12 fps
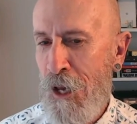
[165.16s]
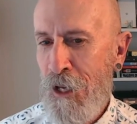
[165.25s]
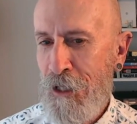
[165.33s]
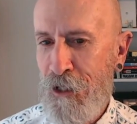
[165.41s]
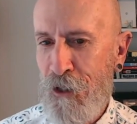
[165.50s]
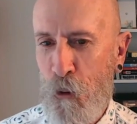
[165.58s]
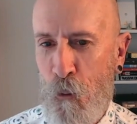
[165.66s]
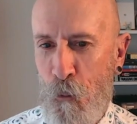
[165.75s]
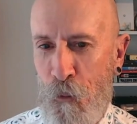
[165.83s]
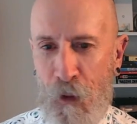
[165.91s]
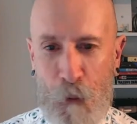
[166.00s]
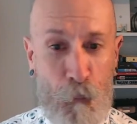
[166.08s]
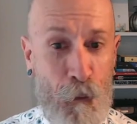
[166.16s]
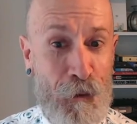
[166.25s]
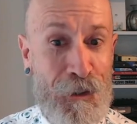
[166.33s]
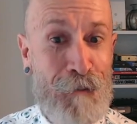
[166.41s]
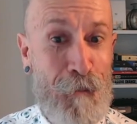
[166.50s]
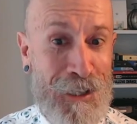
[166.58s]
so that we
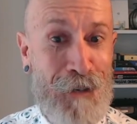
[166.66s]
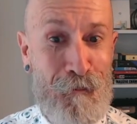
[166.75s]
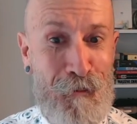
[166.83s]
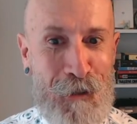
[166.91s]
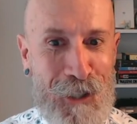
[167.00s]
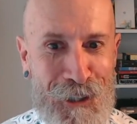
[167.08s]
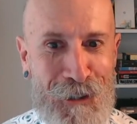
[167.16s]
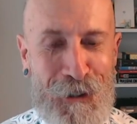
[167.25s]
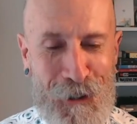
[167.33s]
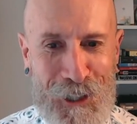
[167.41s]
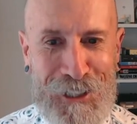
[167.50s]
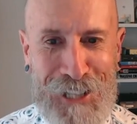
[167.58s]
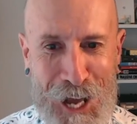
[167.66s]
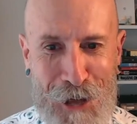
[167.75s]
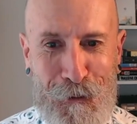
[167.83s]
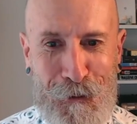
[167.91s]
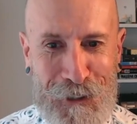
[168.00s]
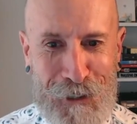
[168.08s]
get really good at
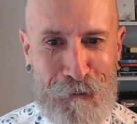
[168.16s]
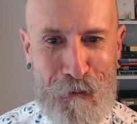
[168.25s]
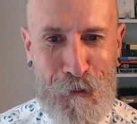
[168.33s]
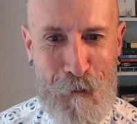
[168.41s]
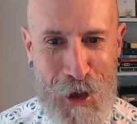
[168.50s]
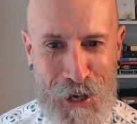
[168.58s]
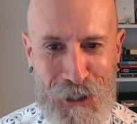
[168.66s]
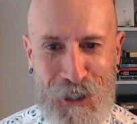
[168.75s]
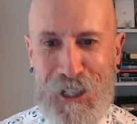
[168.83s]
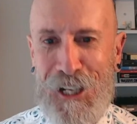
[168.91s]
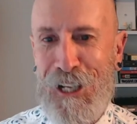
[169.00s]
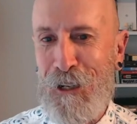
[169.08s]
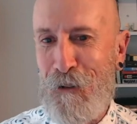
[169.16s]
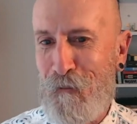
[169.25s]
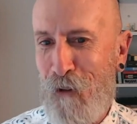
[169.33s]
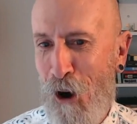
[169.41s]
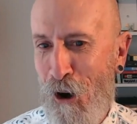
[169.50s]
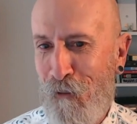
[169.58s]
gathering information and
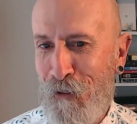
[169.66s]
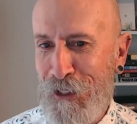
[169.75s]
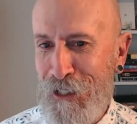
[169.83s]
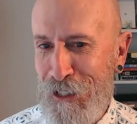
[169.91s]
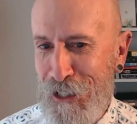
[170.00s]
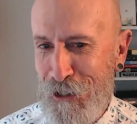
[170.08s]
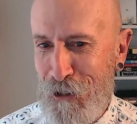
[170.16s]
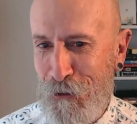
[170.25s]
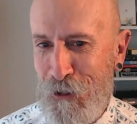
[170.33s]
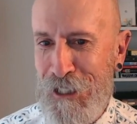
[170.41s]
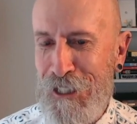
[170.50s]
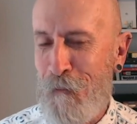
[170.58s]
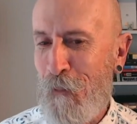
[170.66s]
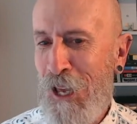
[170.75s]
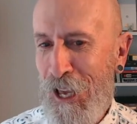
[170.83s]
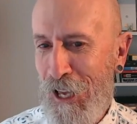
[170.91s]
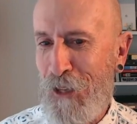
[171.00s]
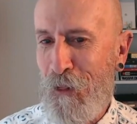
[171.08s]
involving the students
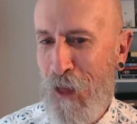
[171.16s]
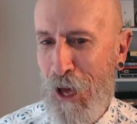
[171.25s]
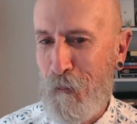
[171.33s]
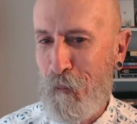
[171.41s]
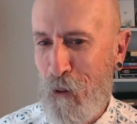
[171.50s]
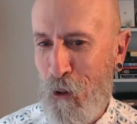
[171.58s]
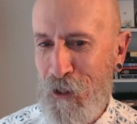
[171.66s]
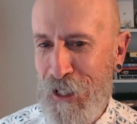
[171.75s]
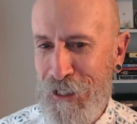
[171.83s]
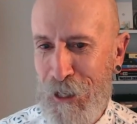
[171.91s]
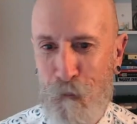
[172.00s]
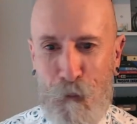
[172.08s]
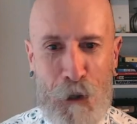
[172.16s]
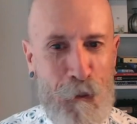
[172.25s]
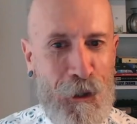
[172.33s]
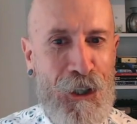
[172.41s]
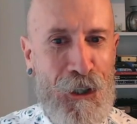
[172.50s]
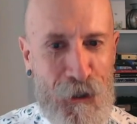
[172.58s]
in that process of what are we
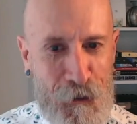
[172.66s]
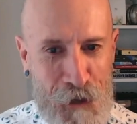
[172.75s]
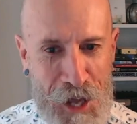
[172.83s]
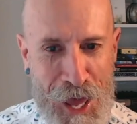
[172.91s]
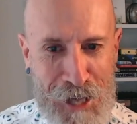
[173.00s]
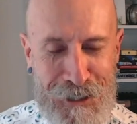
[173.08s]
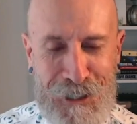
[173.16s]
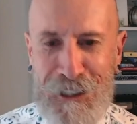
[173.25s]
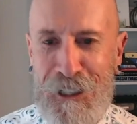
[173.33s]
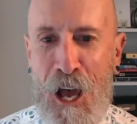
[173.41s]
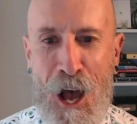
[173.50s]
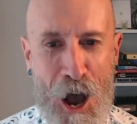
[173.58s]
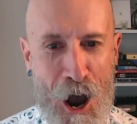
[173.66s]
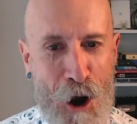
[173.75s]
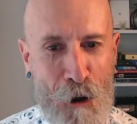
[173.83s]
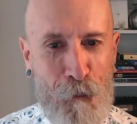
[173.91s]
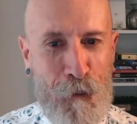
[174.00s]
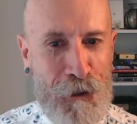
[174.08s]
going to do next and how
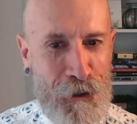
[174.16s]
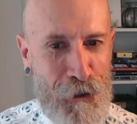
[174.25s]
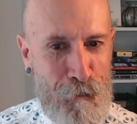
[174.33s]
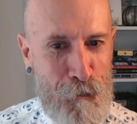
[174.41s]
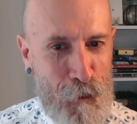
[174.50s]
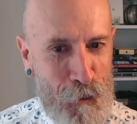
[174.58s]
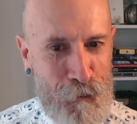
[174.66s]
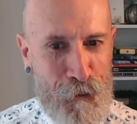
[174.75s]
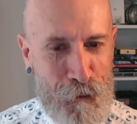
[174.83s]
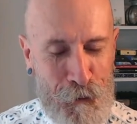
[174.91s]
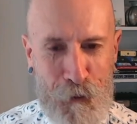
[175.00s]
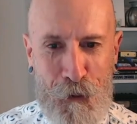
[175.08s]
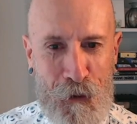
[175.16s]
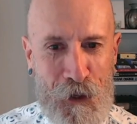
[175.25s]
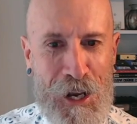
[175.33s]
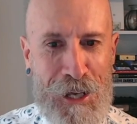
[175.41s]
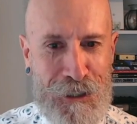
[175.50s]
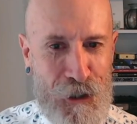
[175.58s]
are we going to move through the
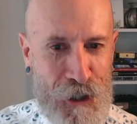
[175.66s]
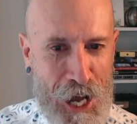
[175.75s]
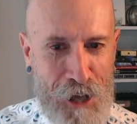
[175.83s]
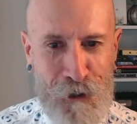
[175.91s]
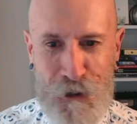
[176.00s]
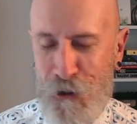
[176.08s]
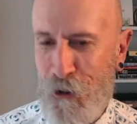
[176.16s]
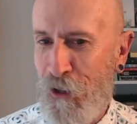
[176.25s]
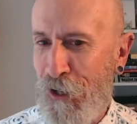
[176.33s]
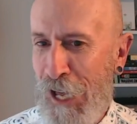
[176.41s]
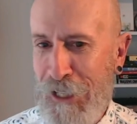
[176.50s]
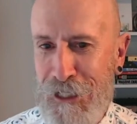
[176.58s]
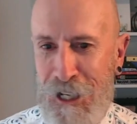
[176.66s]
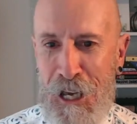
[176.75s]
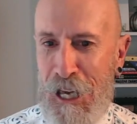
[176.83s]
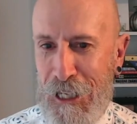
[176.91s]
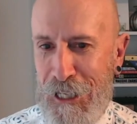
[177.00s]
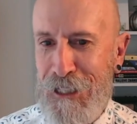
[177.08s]
next challenge or the next
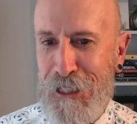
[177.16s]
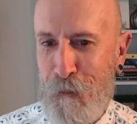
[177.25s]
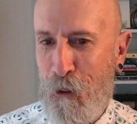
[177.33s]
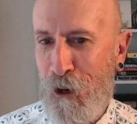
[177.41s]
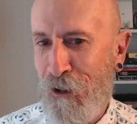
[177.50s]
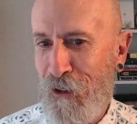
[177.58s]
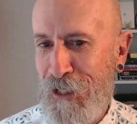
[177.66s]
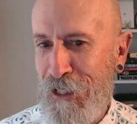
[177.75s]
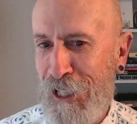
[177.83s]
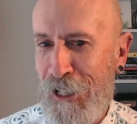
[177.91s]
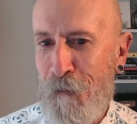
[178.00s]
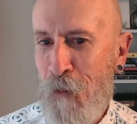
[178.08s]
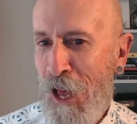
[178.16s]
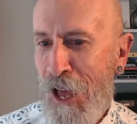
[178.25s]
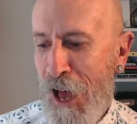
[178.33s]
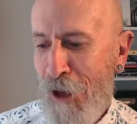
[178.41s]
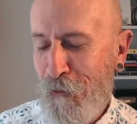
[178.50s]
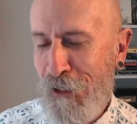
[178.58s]
easy part of the study.
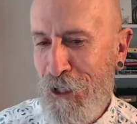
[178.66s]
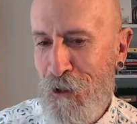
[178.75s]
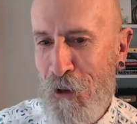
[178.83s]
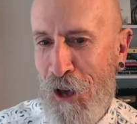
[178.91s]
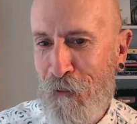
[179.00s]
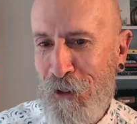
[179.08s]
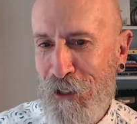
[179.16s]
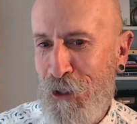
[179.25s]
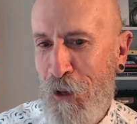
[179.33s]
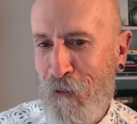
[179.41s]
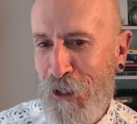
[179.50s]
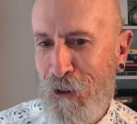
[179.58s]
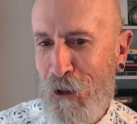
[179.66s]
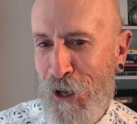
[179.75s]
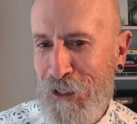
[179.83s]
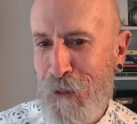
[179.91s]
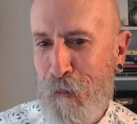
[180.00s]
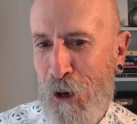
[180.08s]
Do you have any
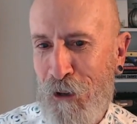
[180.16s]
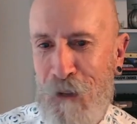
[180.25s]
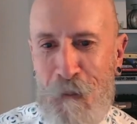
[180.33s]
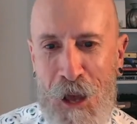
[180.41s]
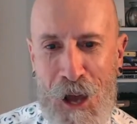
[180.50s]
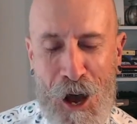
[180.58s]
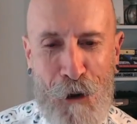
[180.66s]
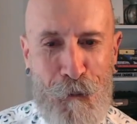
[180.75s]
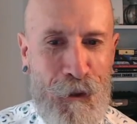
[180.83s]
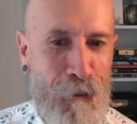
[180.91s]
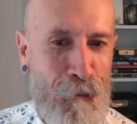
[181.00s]
thoughts about how the